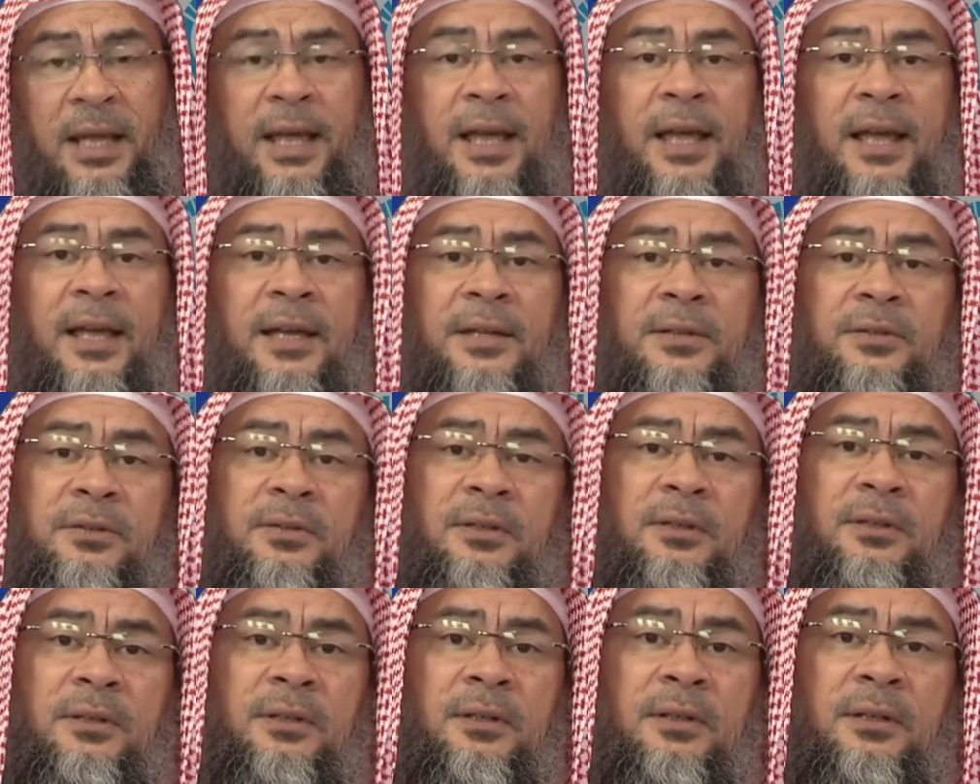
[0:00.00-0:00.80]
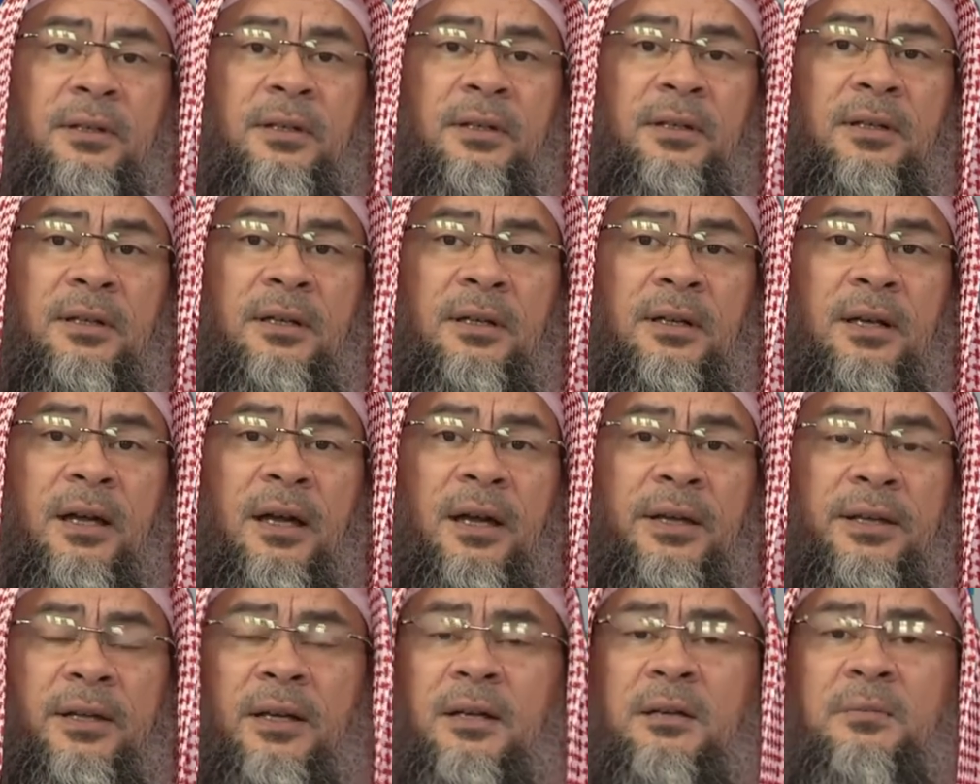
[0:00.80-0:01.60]
and
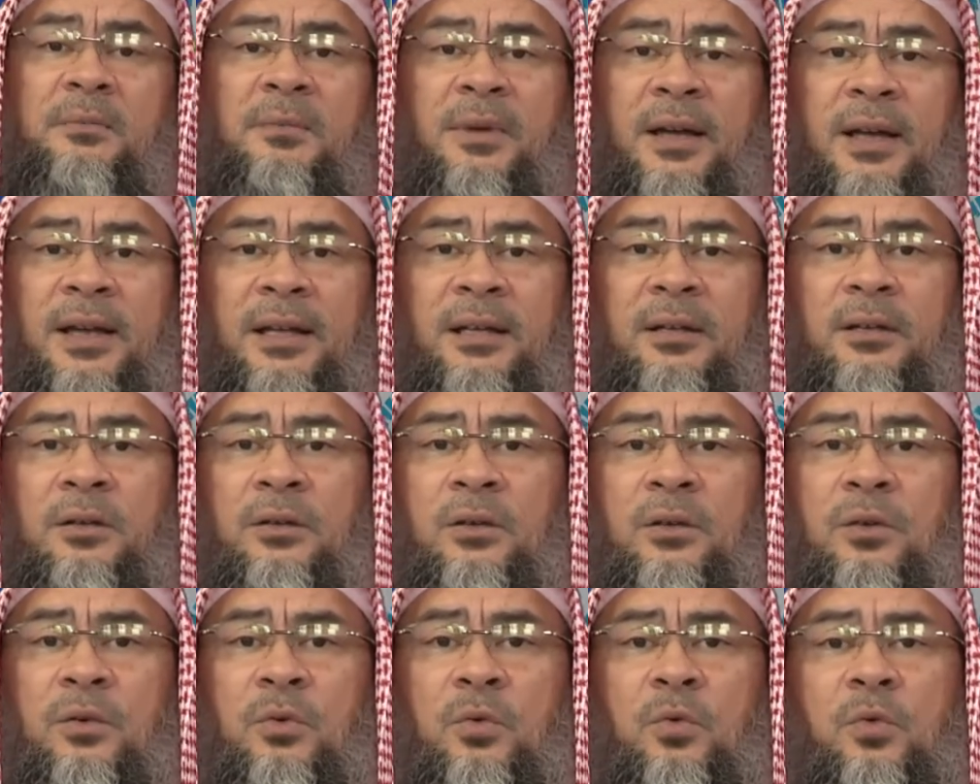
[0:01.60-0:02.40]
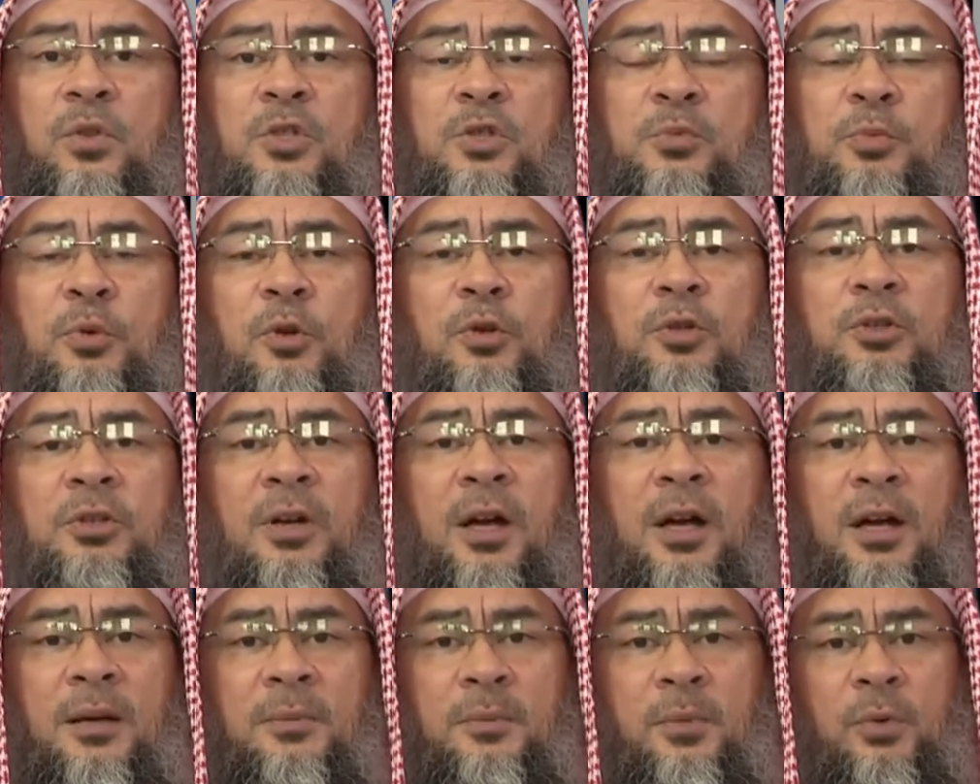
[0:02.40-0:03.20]
a young man who was brought
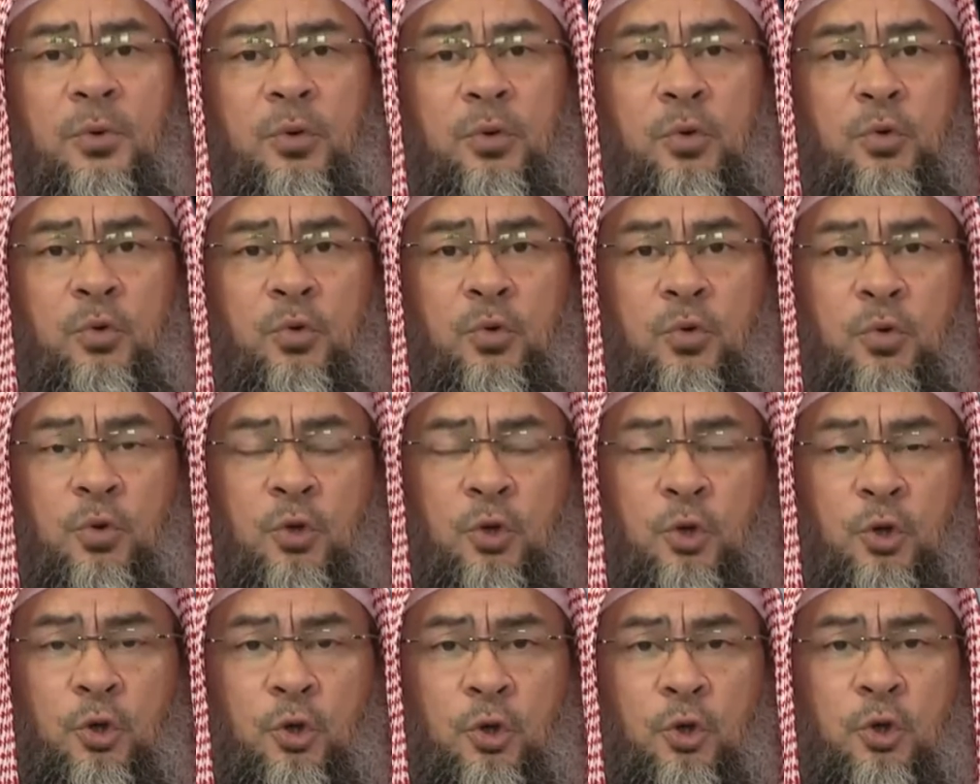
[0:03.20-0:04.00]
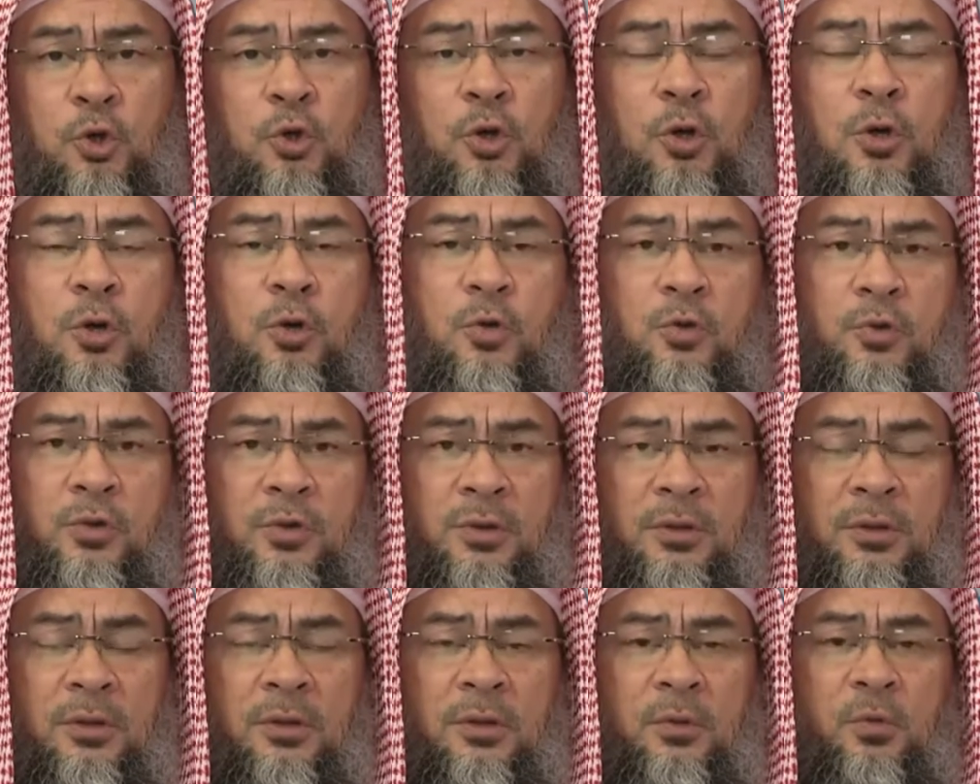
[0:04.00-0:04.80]
up who
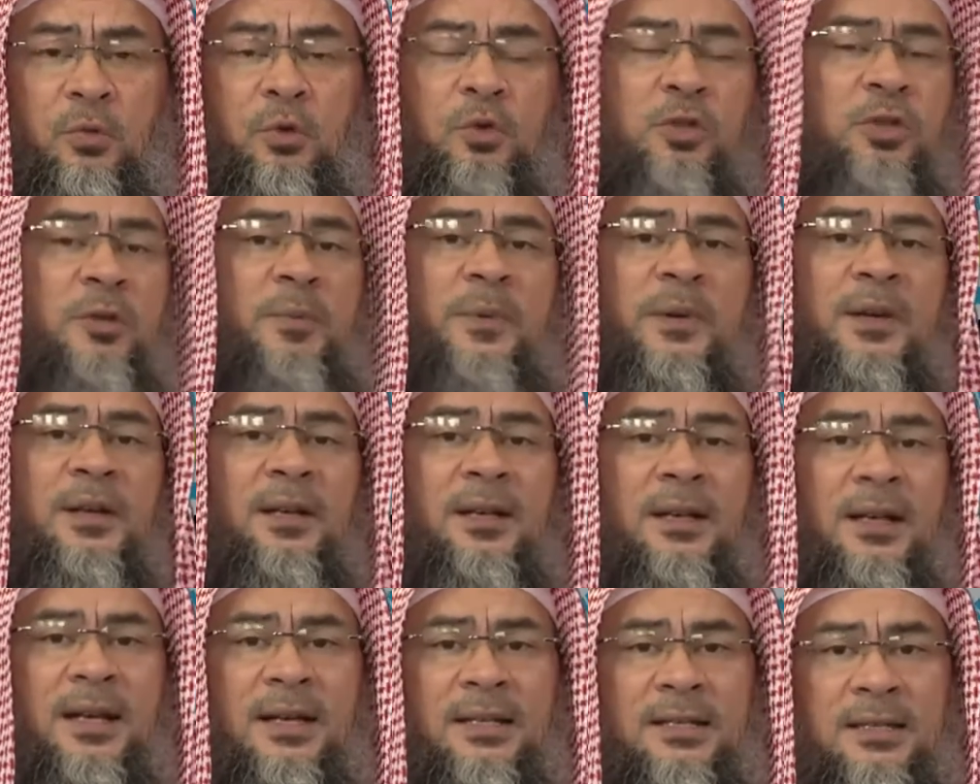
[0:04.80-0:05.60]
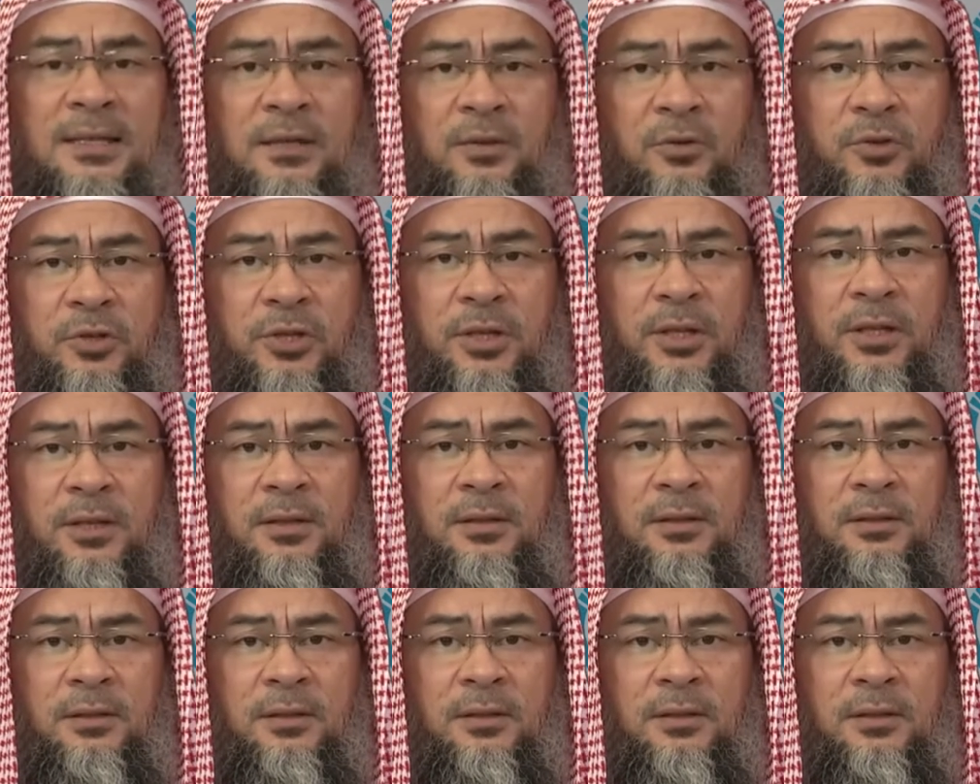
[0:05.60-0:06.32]
grows worshipping Allah Azza wa Jal